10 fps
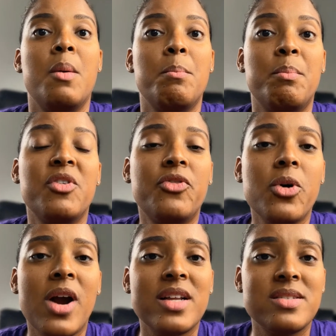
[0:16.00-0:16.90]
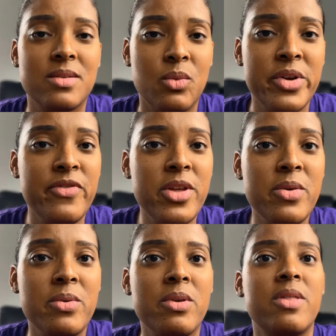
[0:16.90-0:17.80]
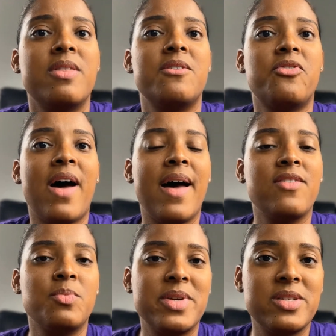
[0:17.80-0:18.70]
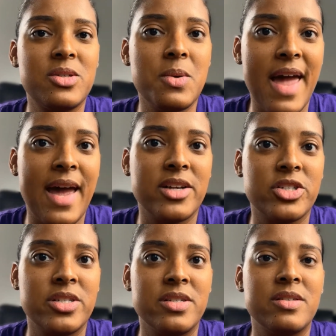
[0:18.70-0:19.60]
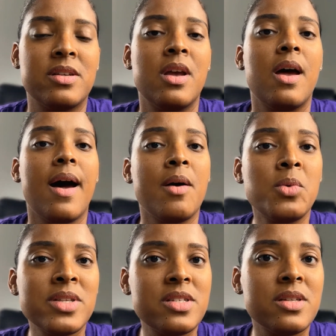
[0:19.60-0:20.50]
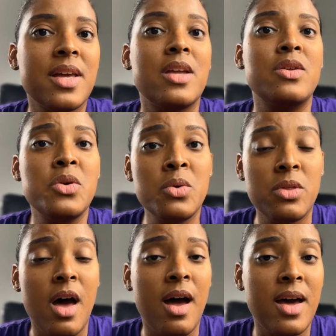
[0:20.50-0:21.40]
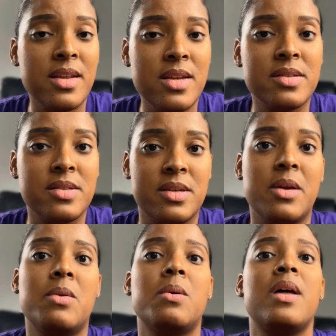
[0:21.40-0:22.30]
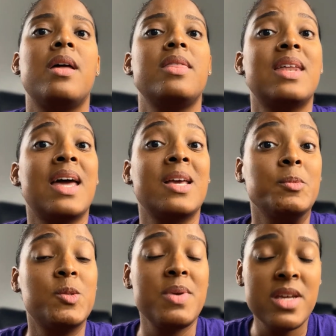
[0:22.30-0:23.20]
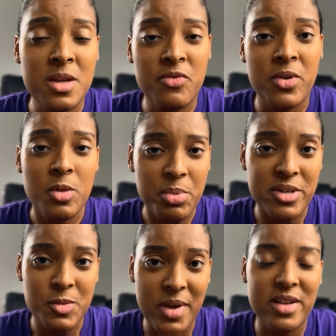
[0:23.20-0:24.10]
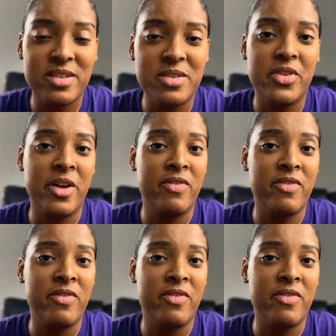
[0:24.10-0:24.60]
Before I review the 5 must-do actions, I want to let you, the audience, know that I am speaking from the perspective of